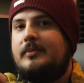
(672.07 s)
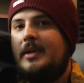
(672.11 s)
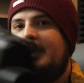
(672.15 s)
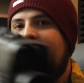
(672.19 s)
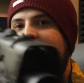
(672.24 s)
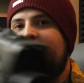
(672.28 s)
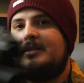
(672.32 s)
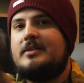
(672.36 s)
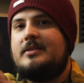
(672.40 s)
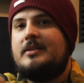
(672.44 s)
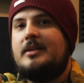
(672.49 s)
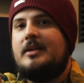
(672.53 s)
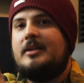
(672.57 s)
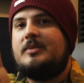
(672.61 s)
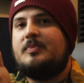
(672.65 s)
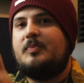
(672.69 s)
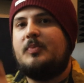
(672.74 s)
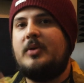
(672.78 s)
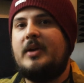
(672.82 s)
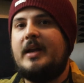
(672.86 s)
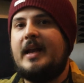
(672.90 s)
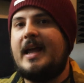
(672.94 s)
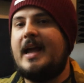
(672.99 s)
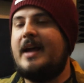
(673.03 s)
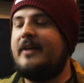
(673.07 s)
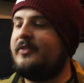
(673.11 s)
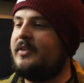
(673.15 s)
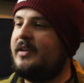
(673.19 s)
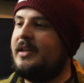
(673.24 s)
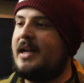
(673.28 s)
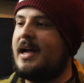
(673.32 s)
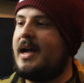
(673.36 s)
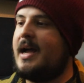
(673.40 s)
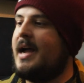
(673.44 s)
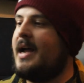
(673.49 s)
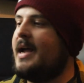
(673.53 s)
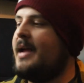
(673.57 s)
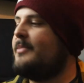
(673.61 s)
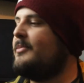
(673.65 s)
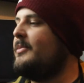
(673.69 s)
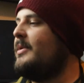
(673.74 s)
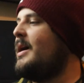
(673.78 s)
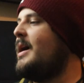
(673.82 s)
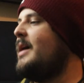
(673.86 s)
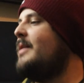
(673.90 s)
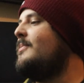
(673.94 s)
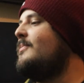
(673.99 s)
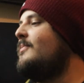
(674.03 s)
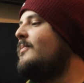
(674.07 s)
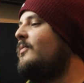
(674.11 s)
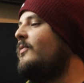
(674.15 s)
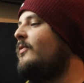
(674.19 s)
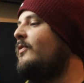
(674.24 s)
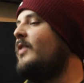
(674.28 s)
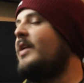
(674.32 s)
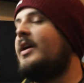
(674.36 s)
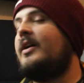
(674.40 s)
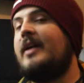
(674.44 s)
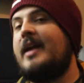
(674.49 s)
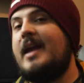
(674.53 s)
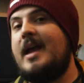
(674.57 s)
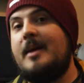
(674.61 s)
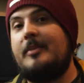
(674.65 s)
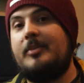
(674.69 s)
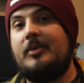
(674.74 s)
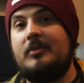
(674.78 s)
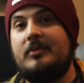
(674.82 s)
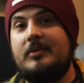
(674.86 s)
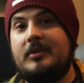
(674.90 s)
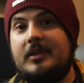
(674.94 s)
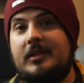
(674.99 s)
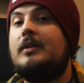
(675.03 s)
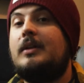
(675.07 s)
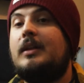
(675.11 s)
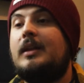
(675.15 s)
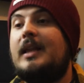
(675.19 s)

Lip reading: It's pretty hefty, and I'm very happy with it.